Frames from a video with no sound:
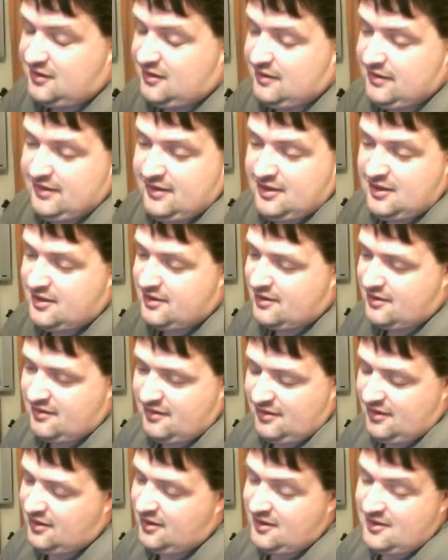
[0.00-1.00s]

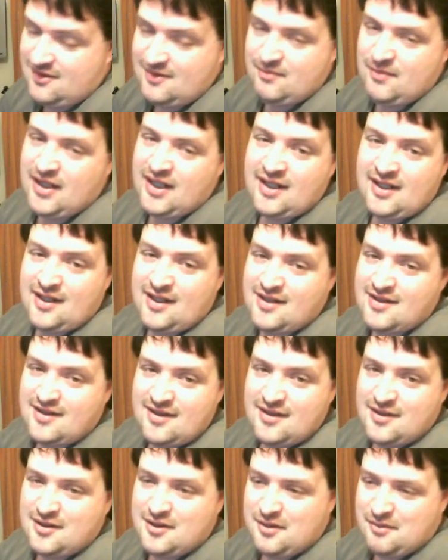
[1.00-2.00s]
It doesn't make any
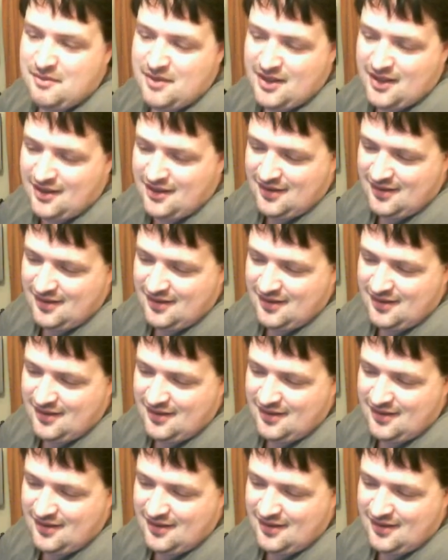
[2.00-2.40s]
sense to me.